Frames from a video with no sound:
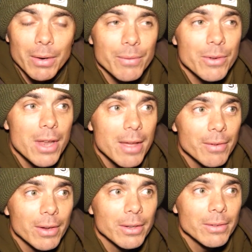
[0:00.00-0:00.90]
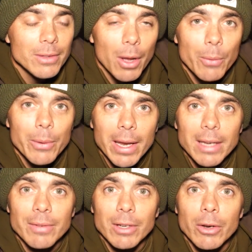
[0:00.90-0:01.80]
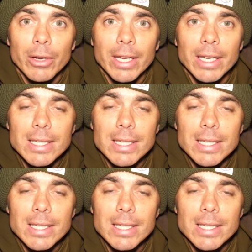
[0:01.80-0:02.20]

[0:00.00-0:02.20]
I've never known anything like it.